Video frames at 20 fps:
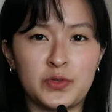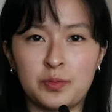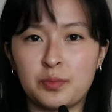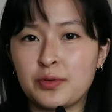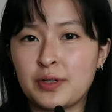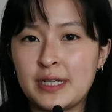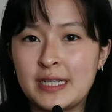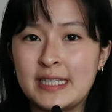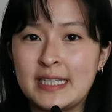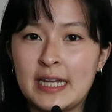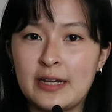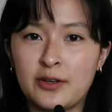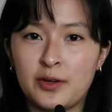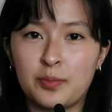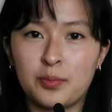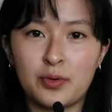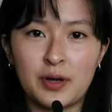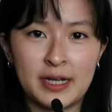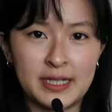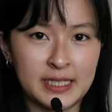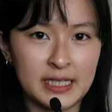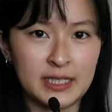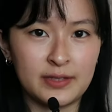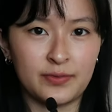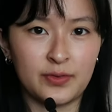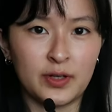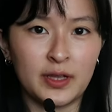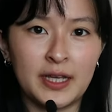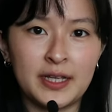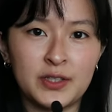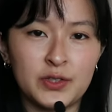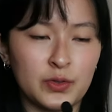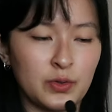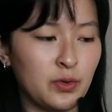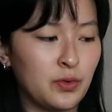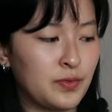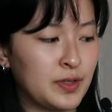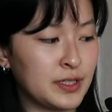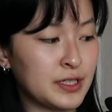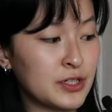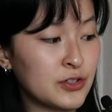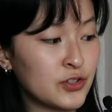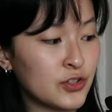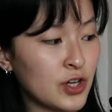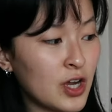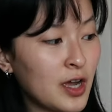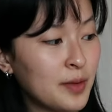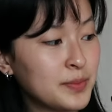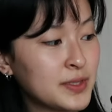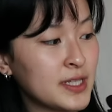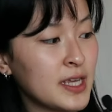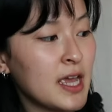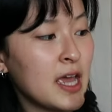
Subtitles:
are pretty standard prices for like Seoul vintage shops.